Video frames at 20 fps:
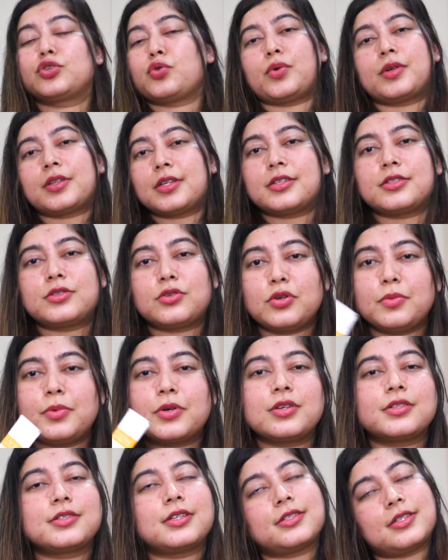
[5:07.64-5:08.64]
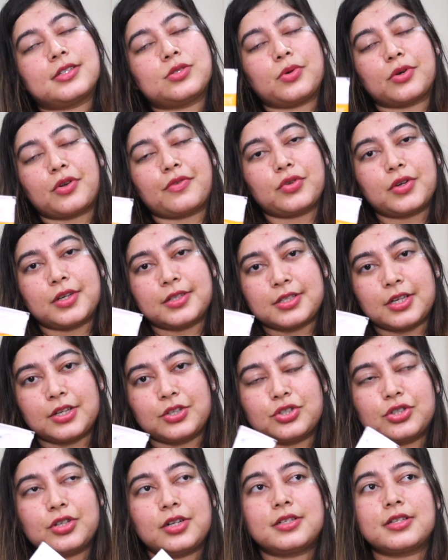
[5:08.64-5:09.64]
showing this to you because this is one of the
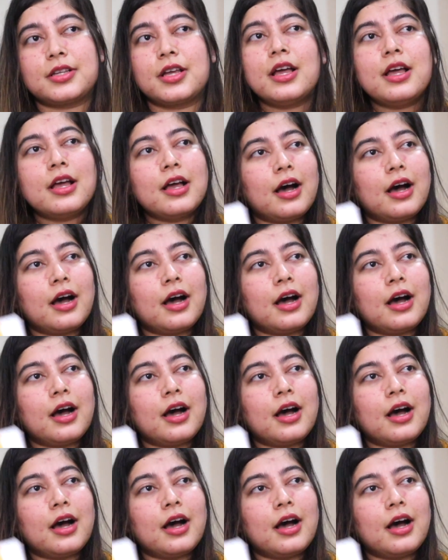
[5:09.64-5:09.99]
essentials.